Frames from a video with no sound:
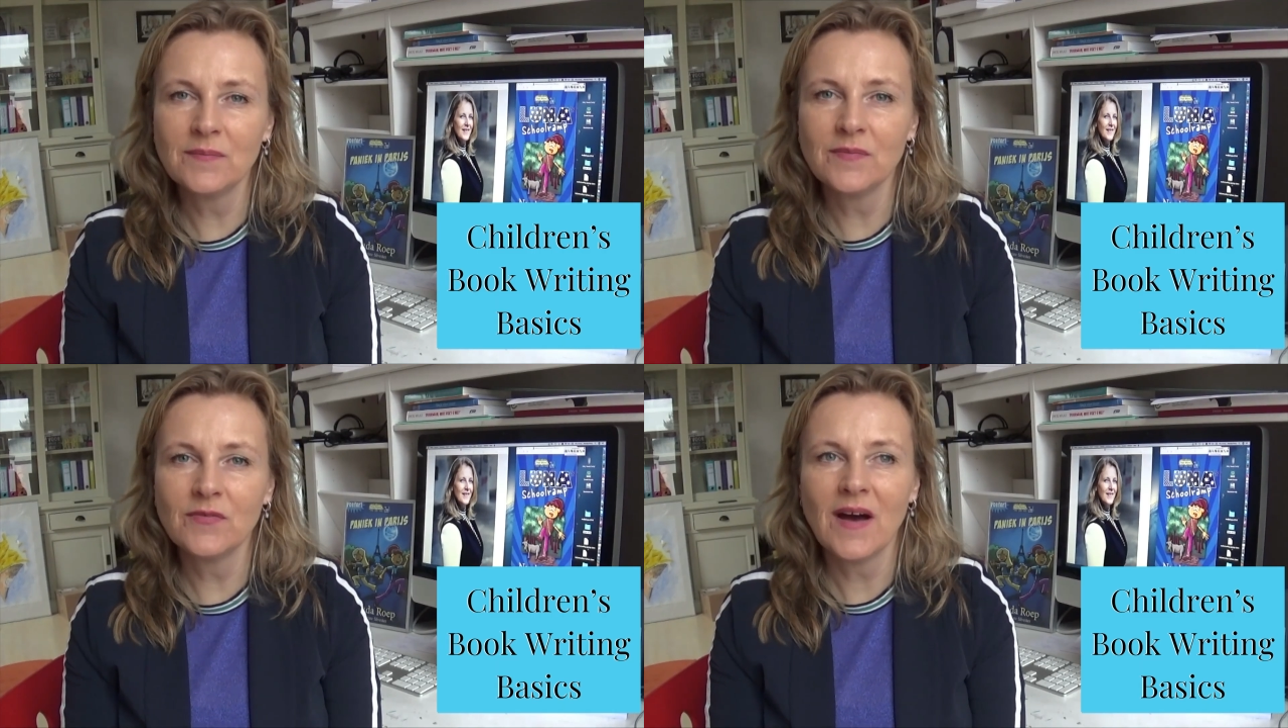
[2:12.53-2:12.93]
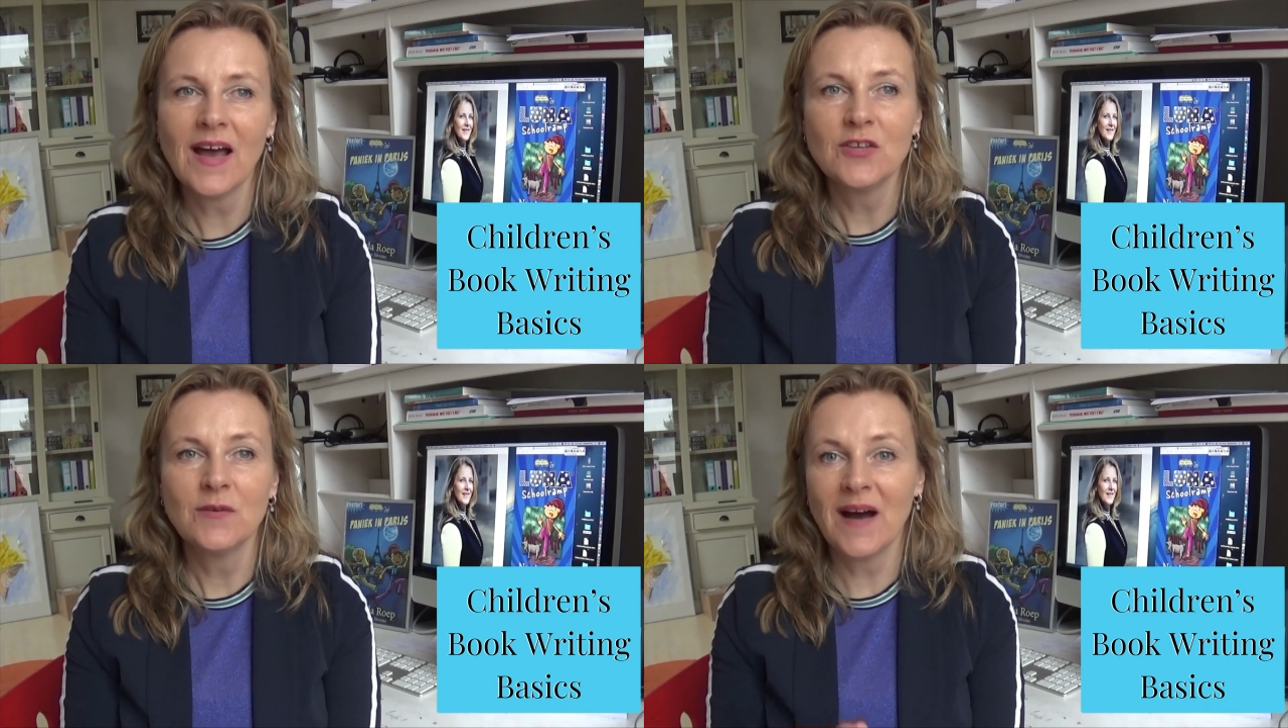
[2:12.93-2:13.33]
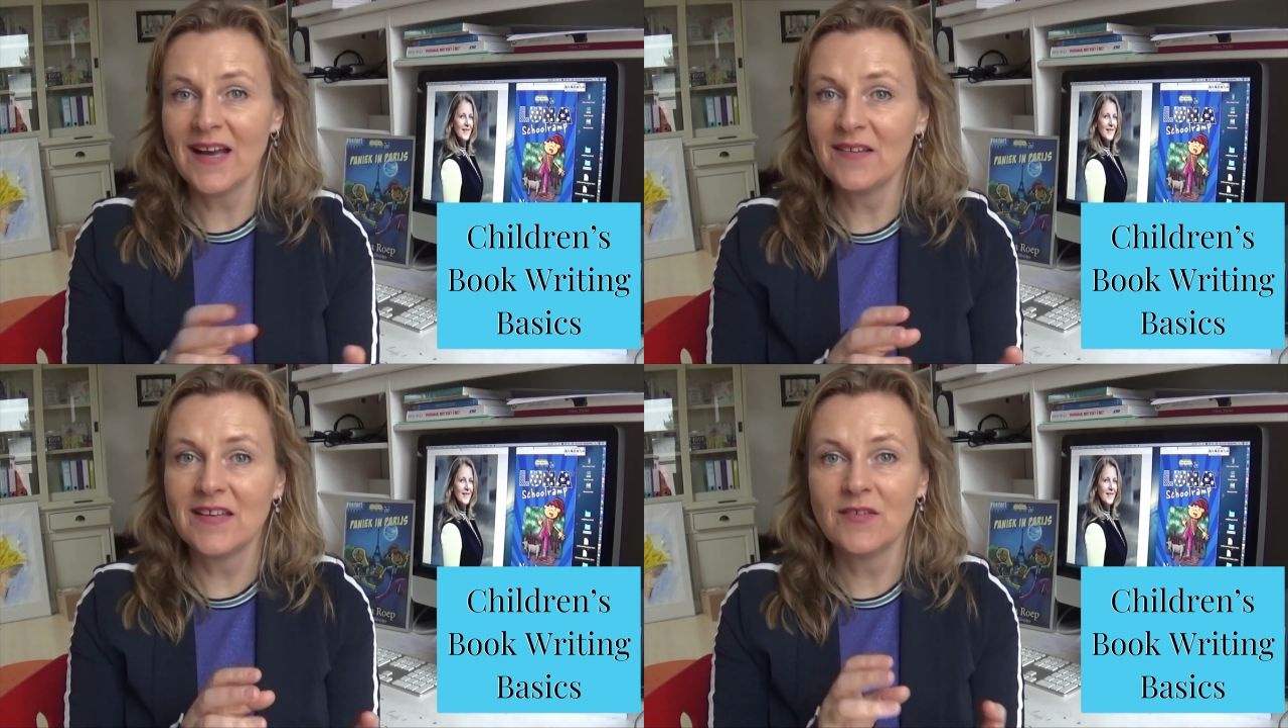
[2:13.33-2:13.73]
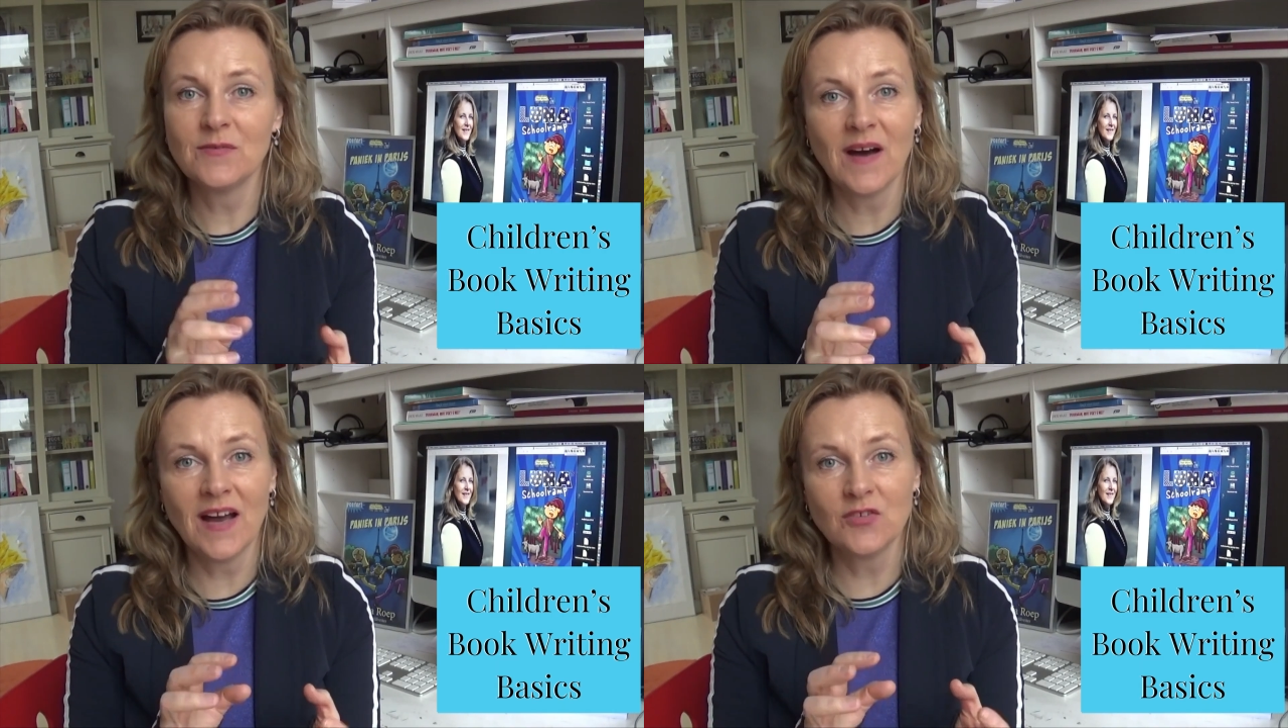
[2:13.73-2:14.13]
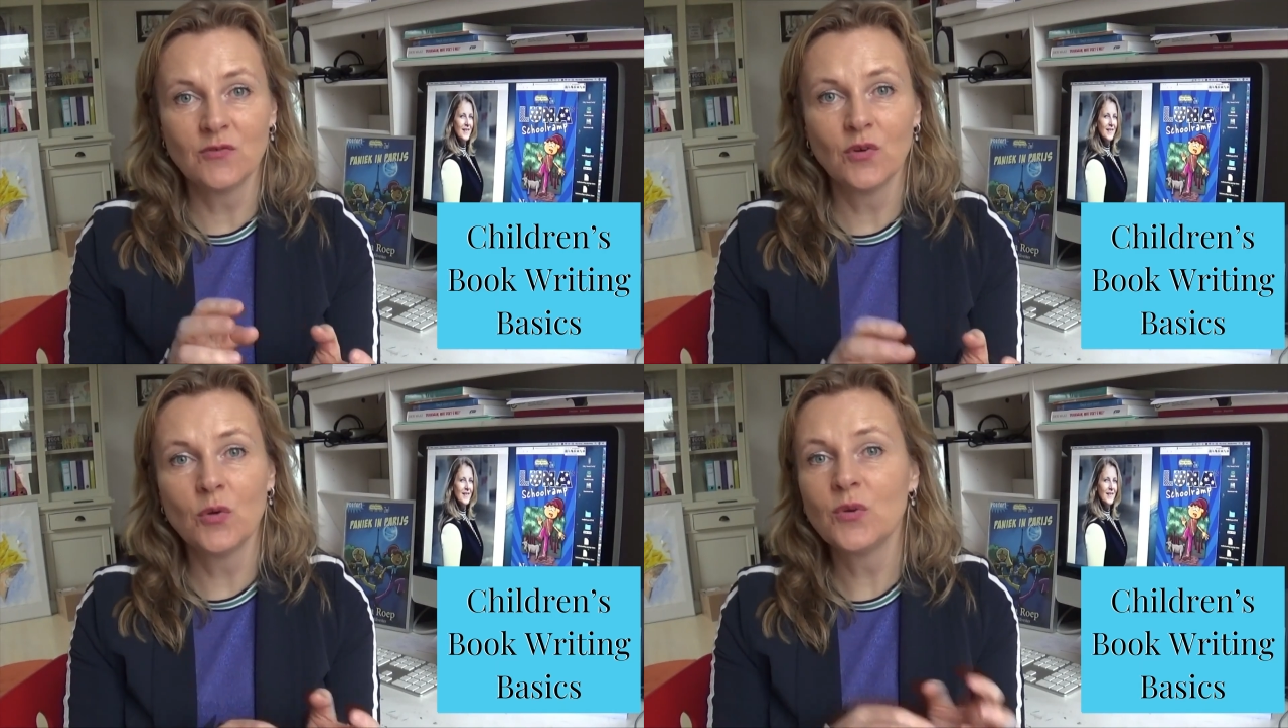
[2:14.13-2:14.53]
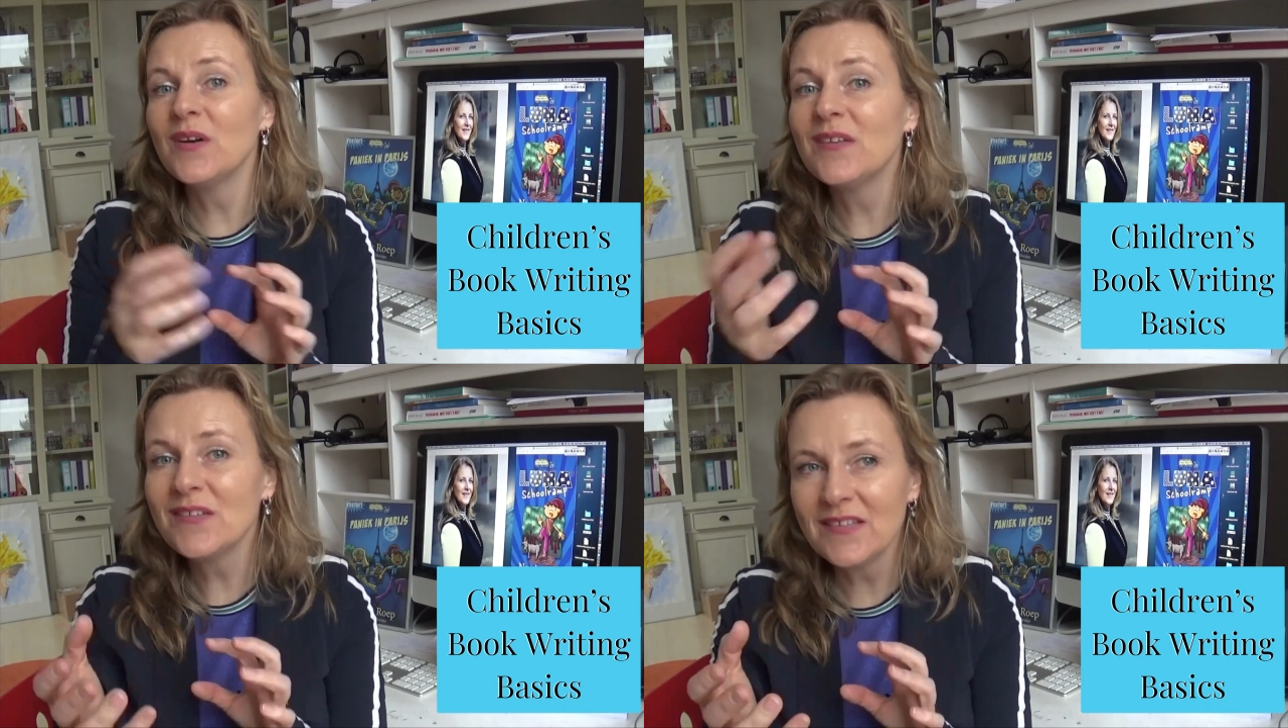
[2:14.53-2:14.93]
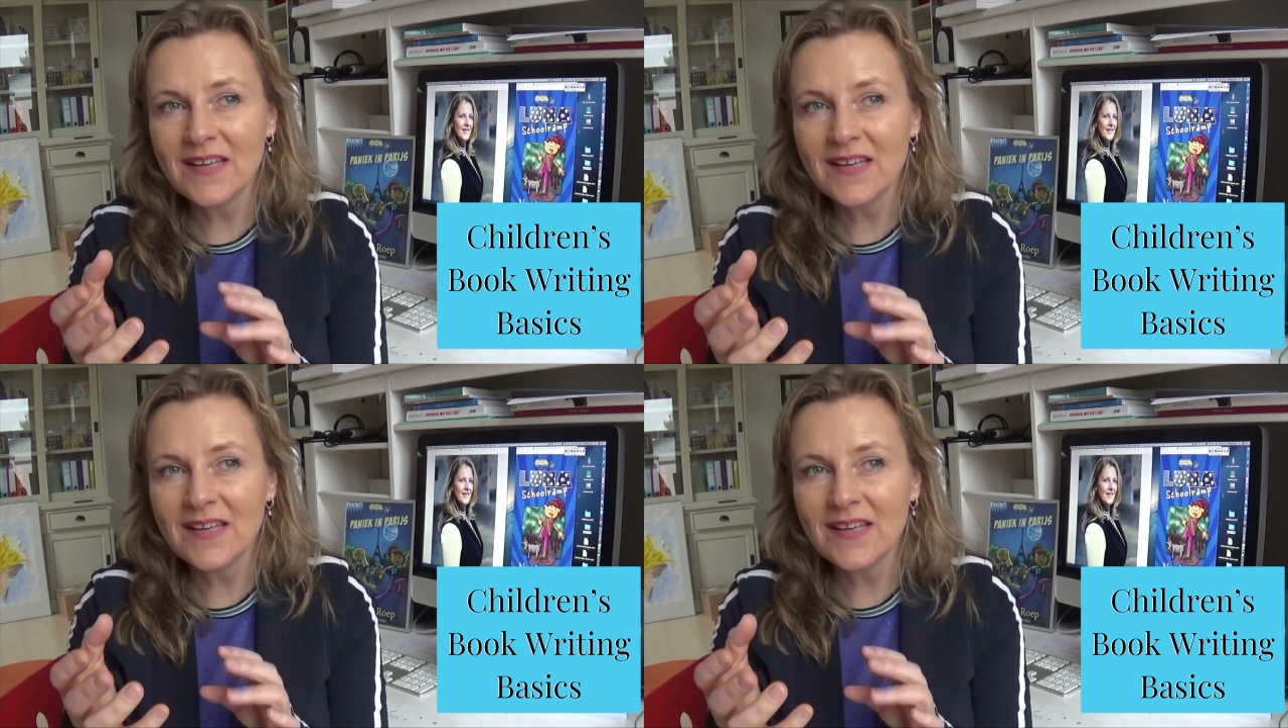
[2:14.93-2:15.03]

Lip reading: Flashbacks and flash forwards